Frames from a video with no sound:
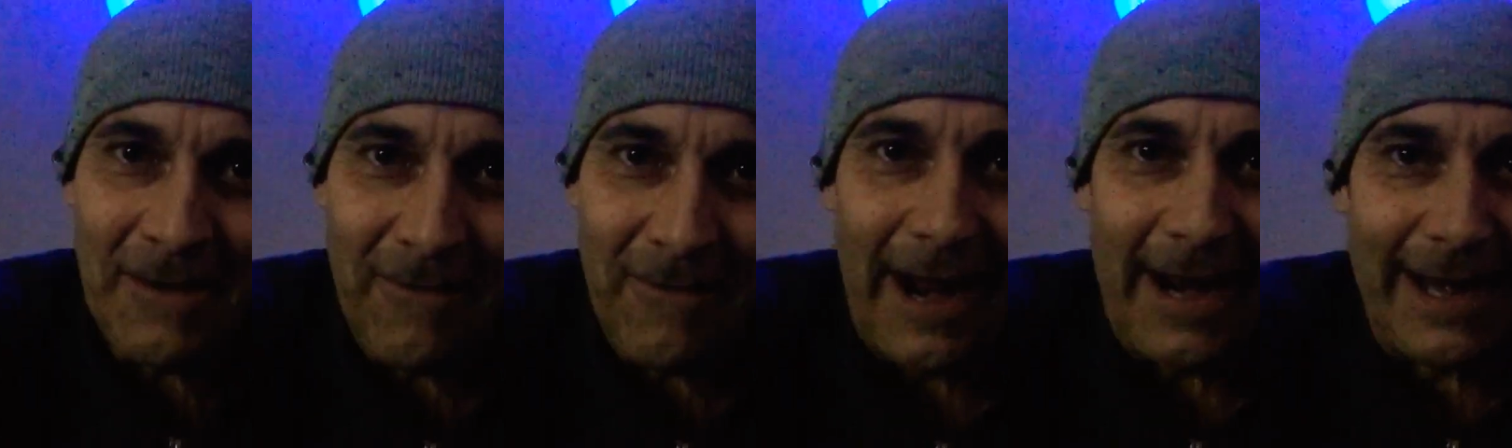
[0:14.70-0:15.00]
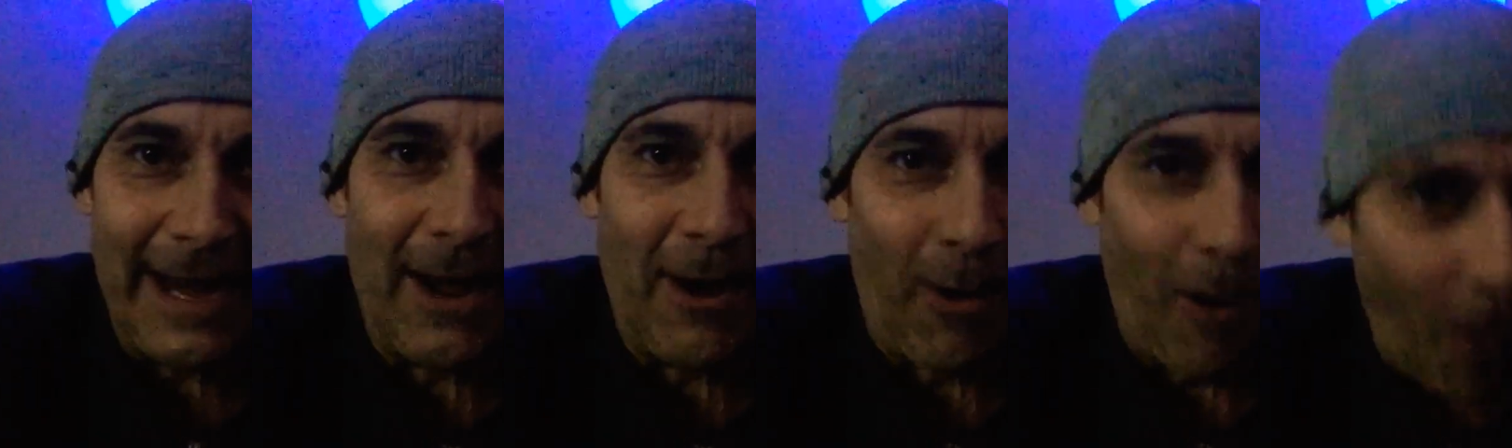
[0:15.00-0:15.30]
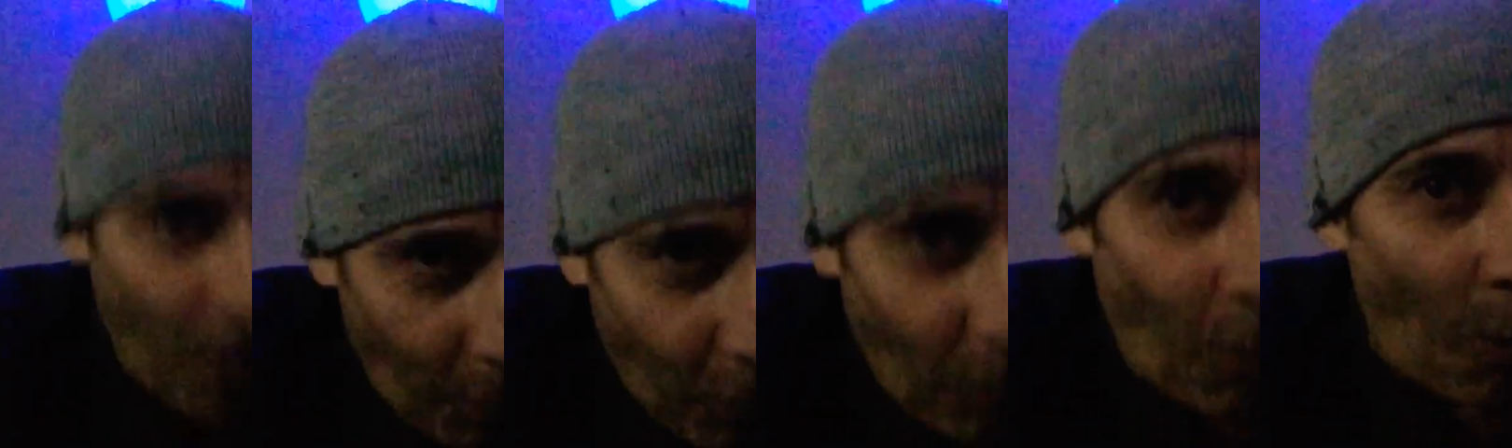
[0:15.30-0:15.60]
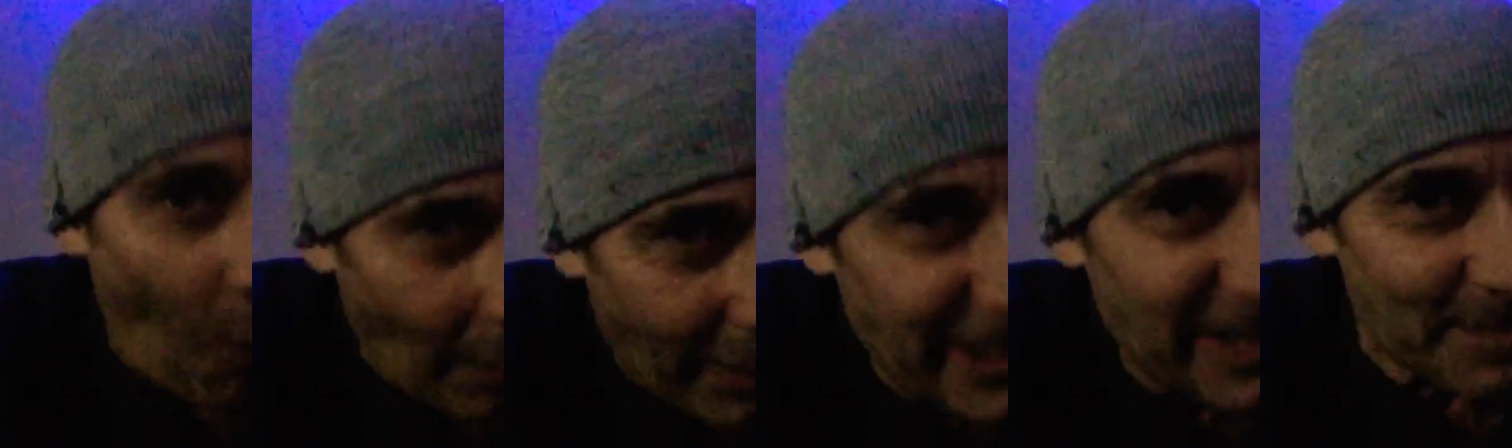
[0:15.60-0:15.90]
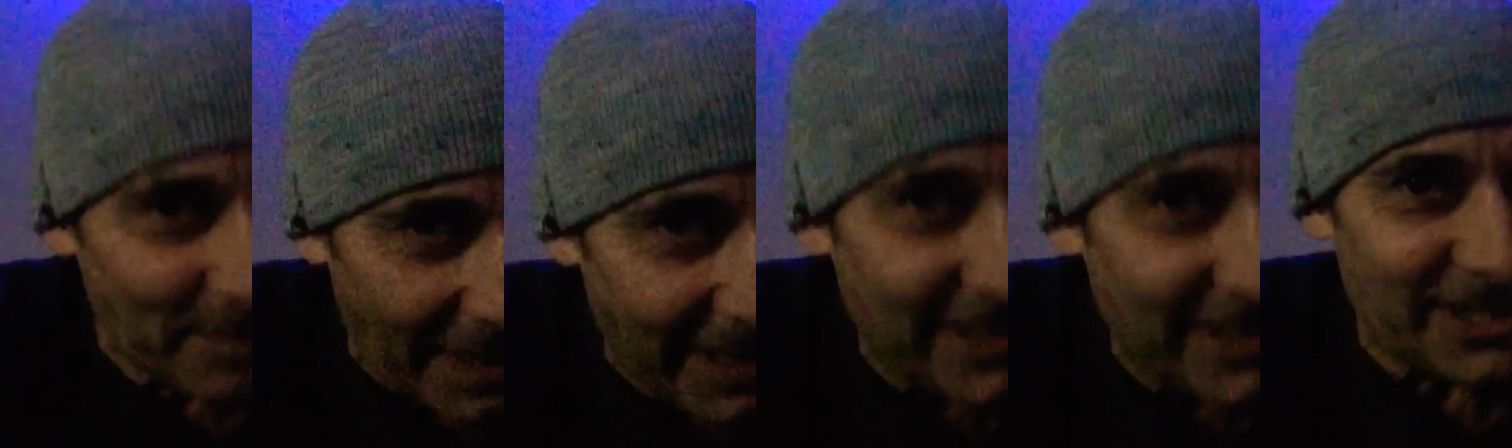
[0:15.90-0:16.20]
Right now, I'm going to
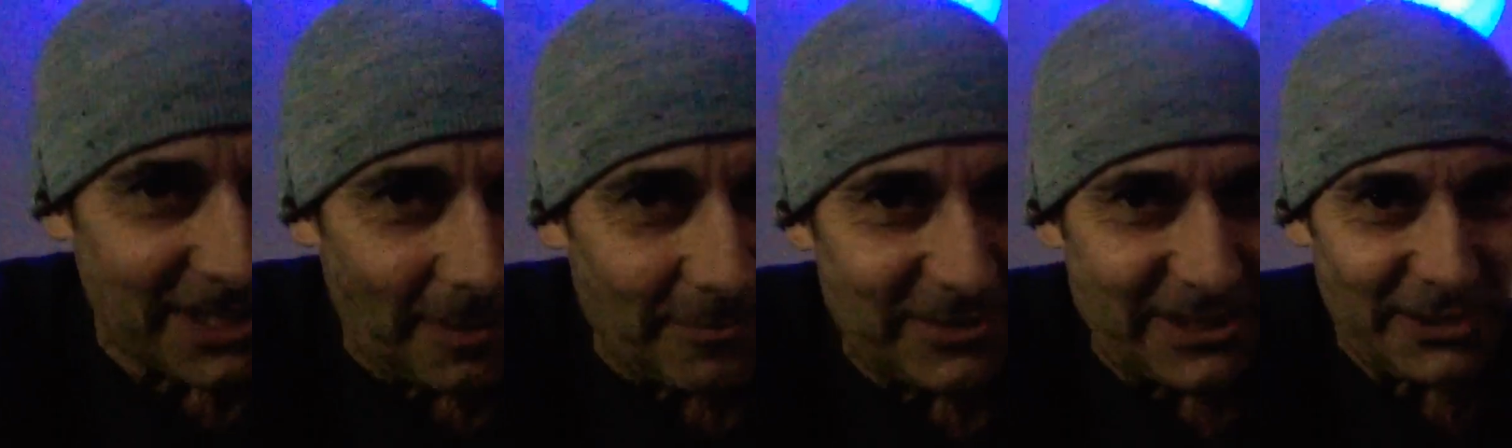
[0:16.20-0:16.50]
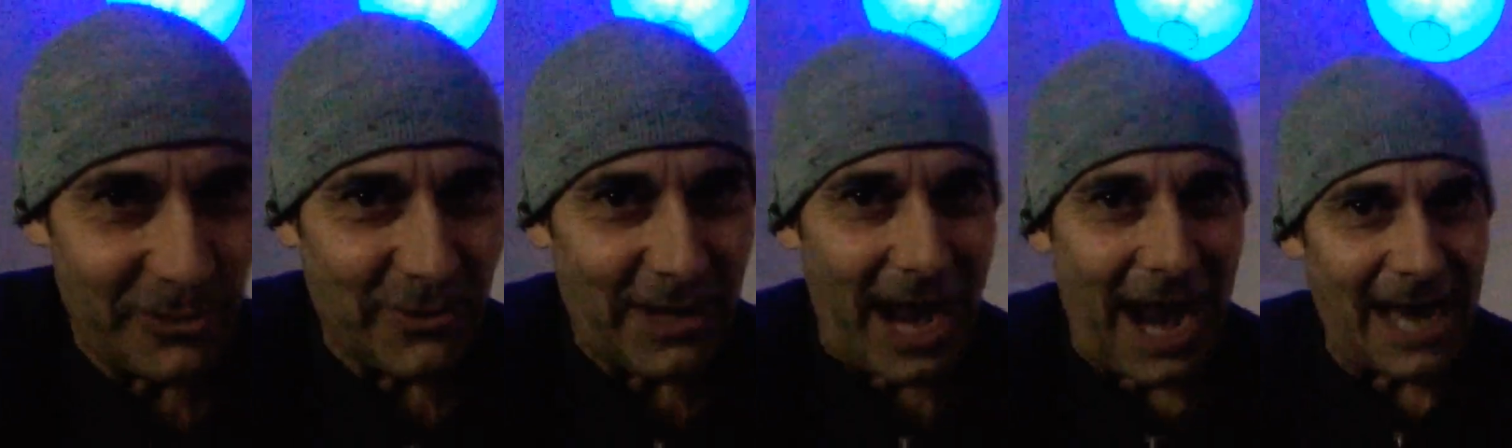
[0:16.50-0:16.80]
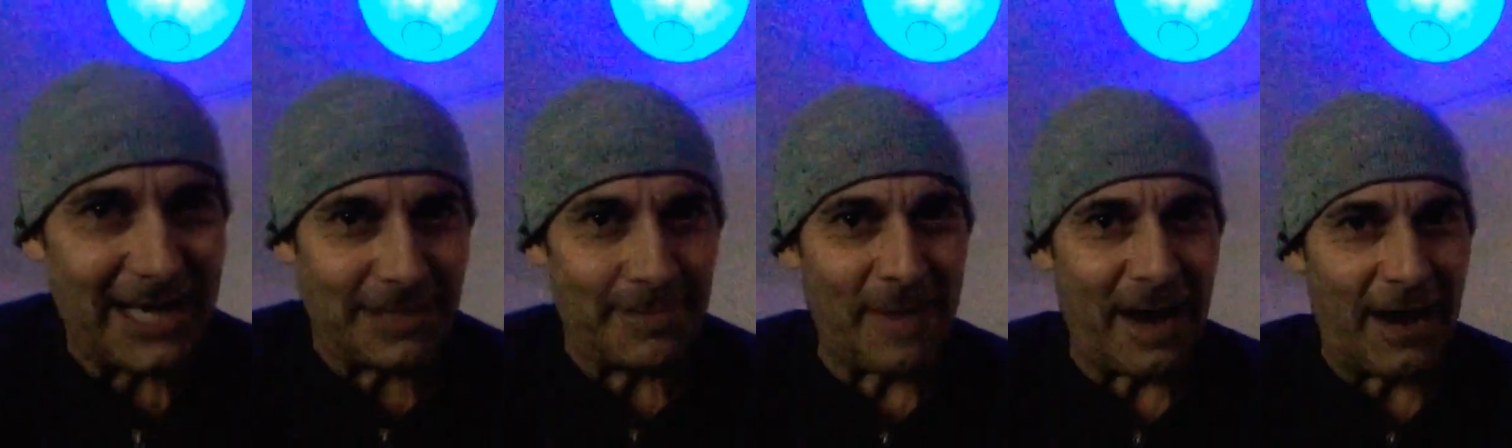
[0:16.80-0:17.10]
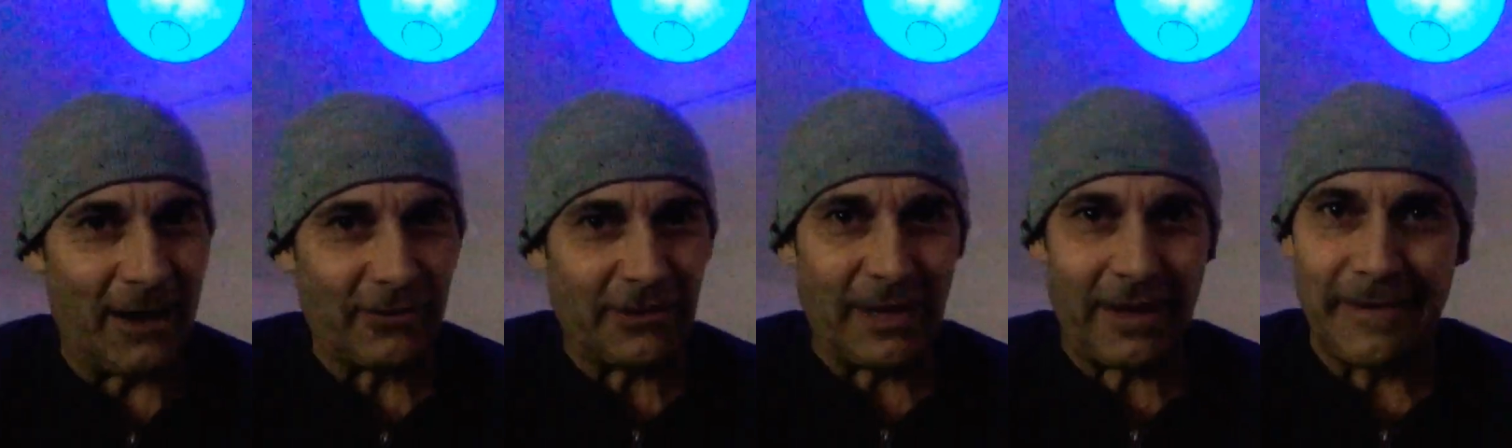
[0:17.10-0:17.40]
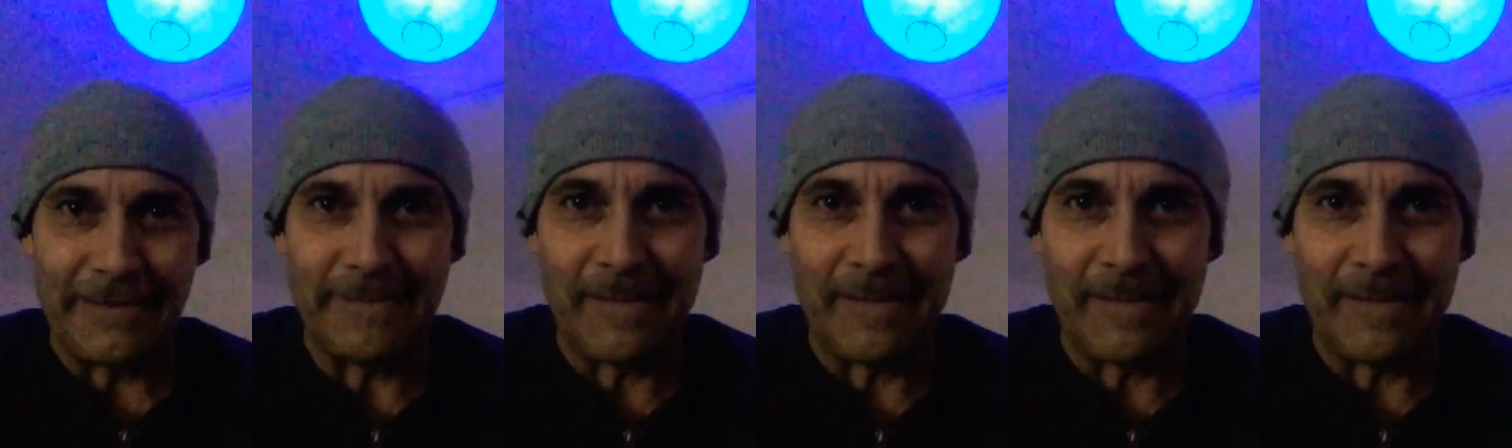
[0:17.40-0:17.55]
explain something to you guys about